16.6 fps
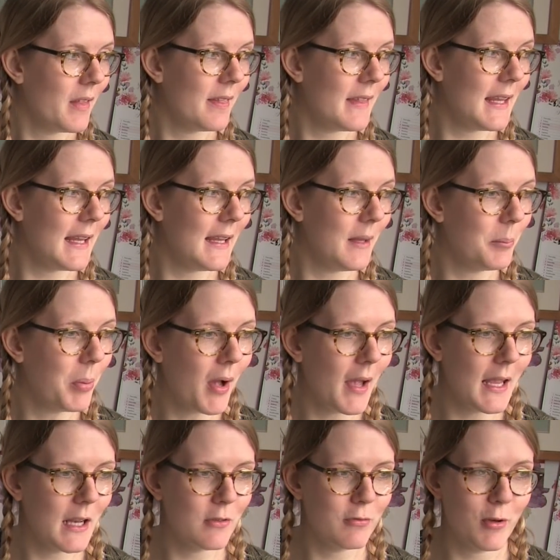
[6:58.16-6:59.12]
The
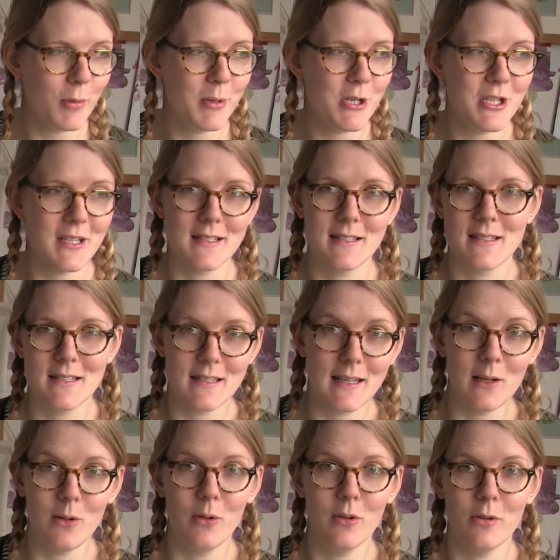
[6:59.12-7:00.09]
pile of rubbish is
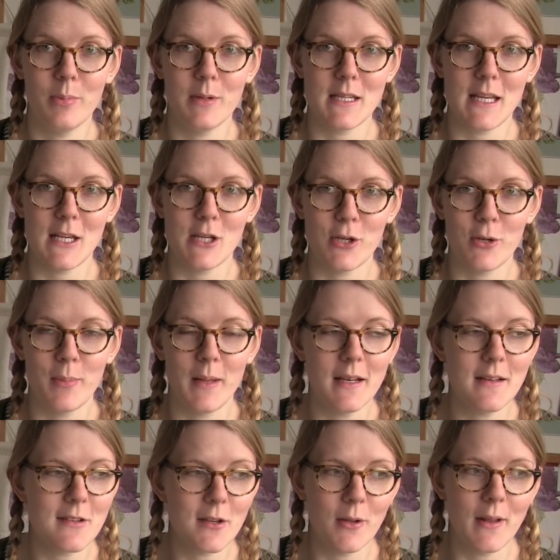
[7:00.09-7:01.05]
still on the potato
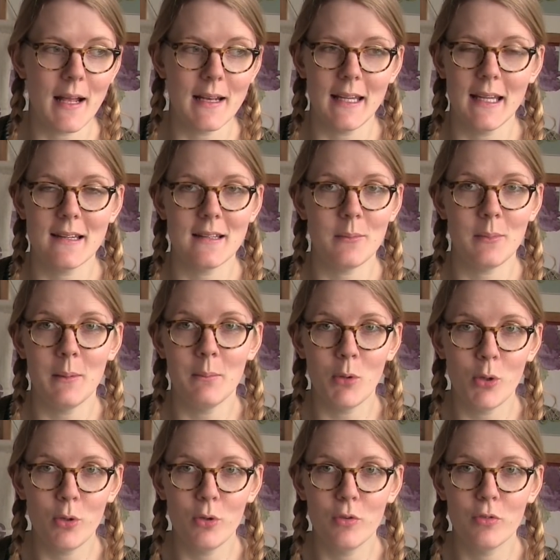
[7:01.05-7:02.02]
bed, so that needs to be
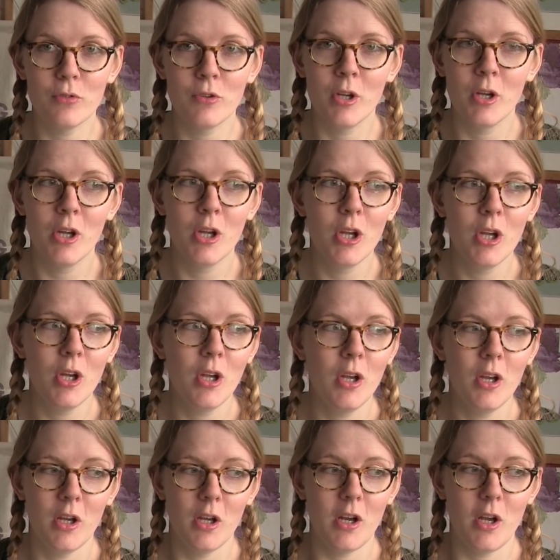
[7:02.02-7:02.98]
moved,
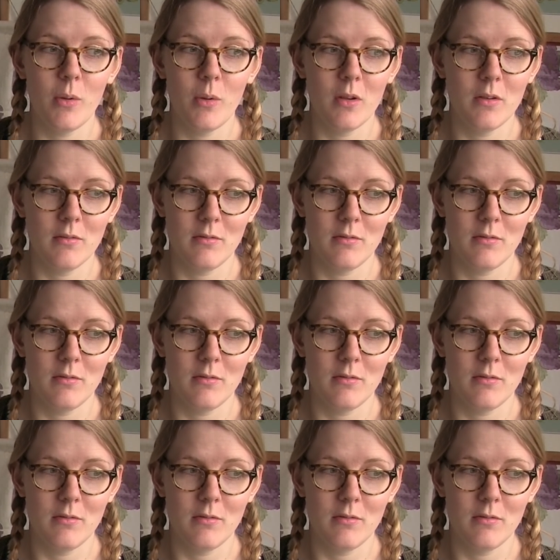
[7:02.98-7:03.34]
you know,